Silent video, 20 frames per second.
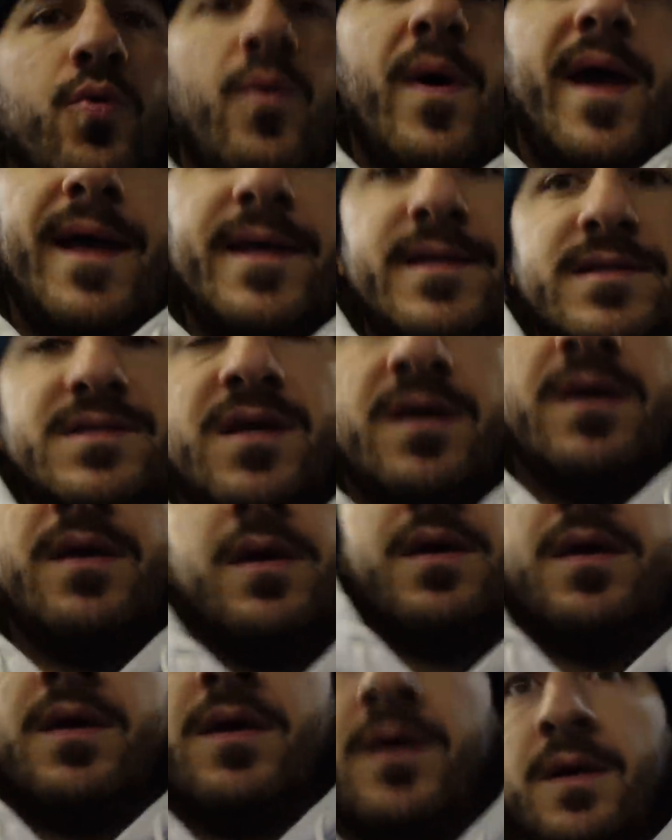went,
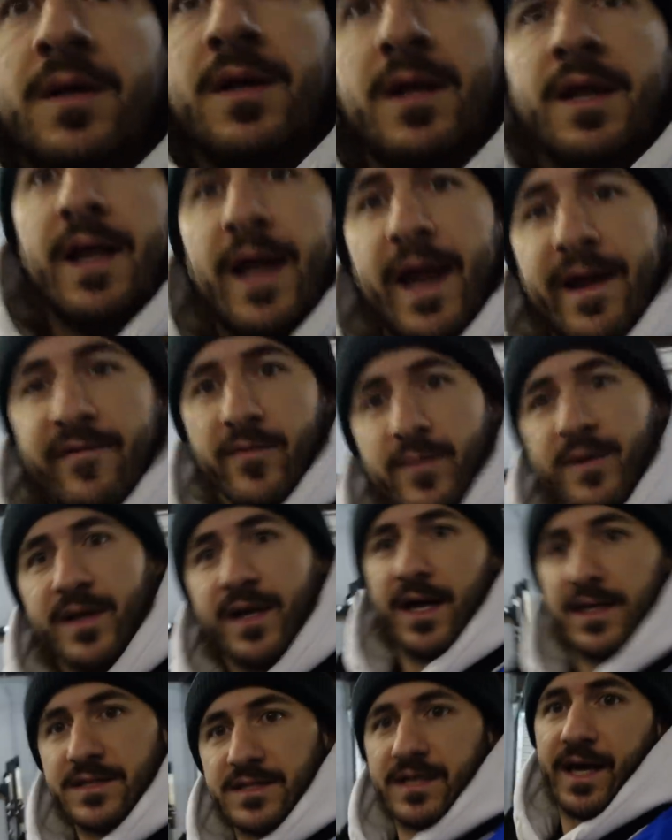everybody
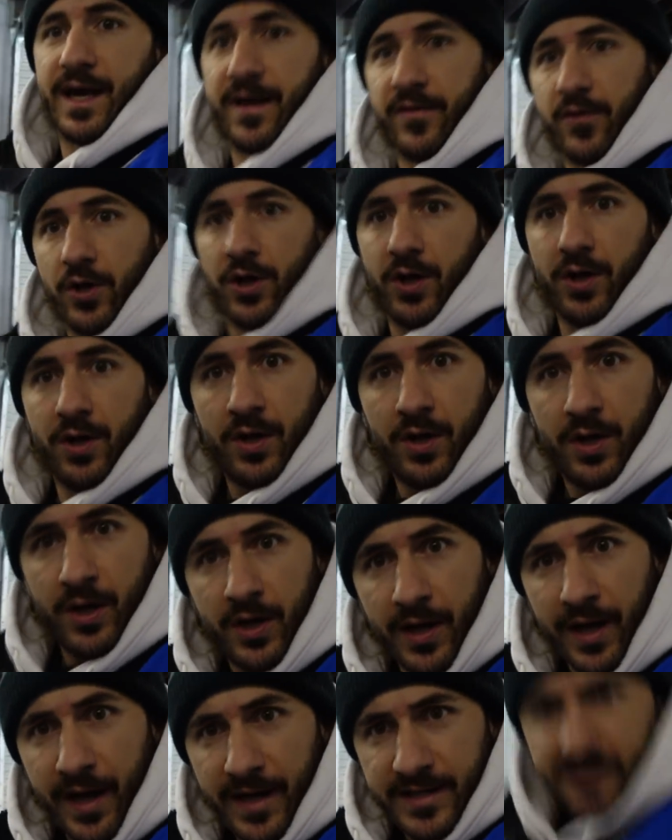got together,
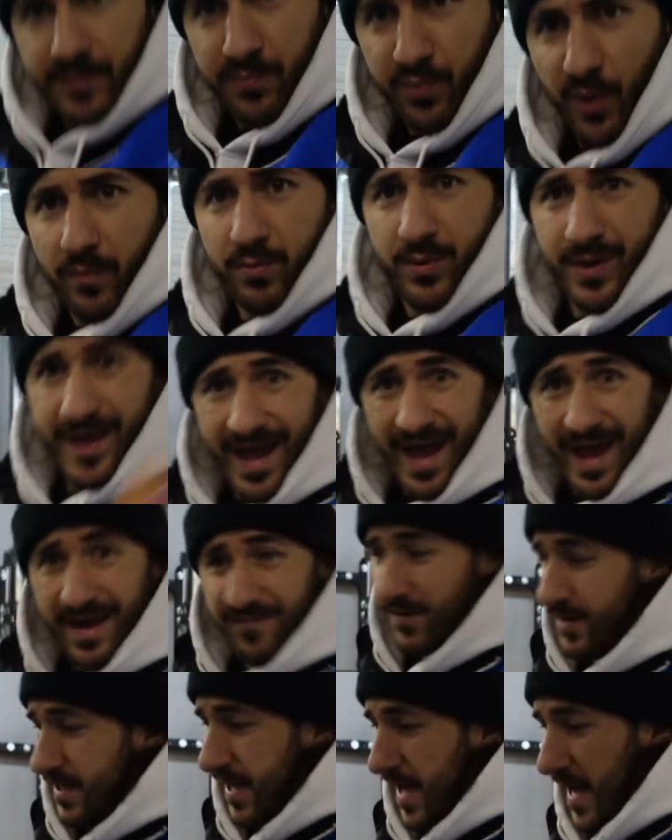it's a, probably a
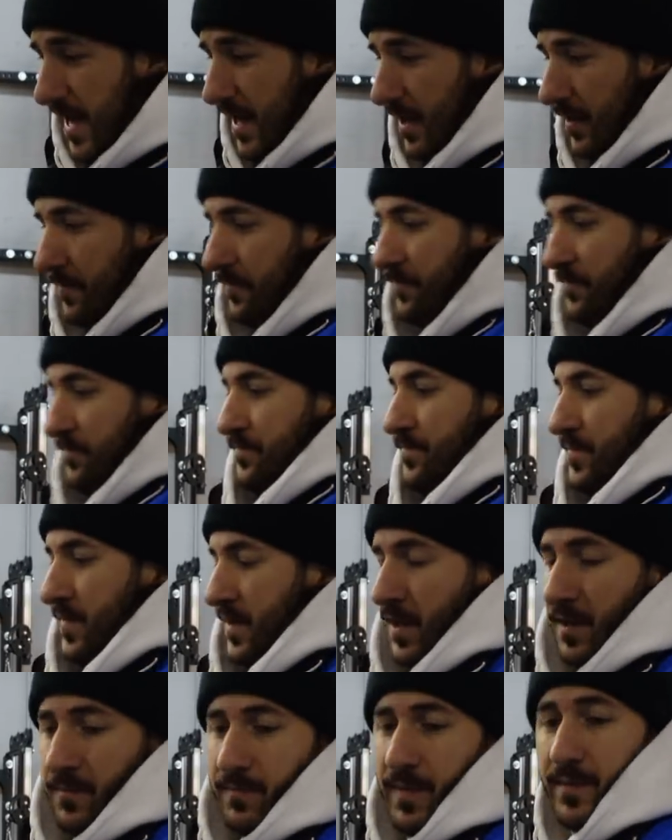heavy day,
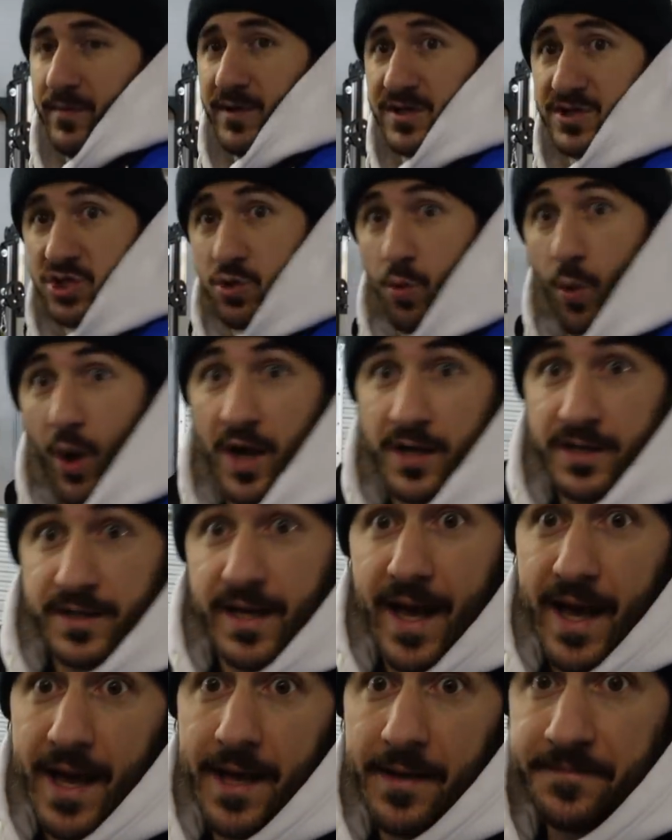maybe a squat
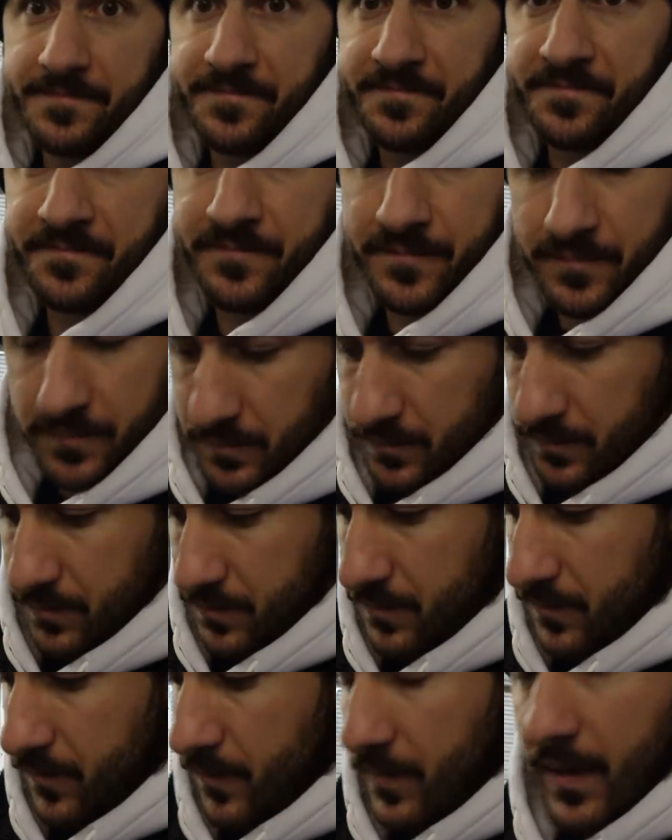day,
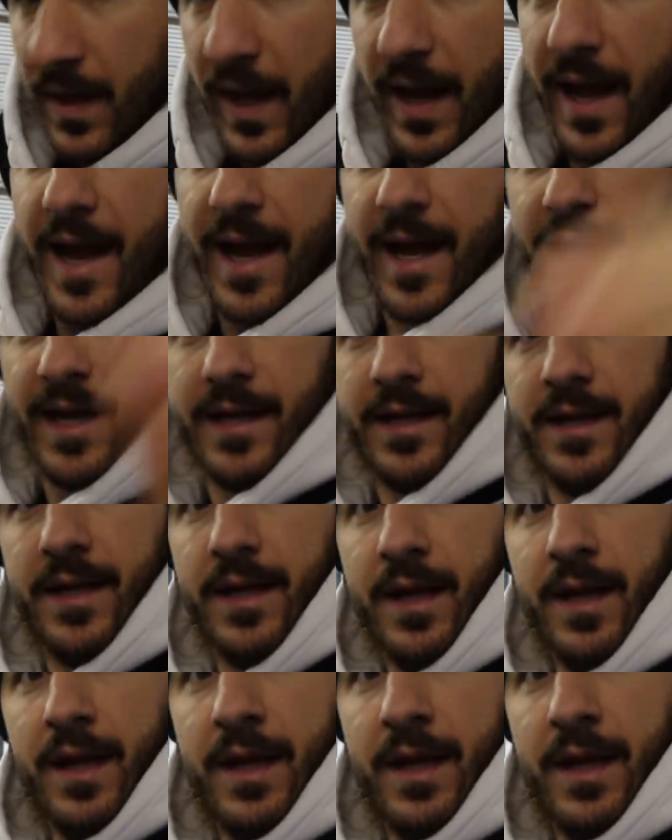and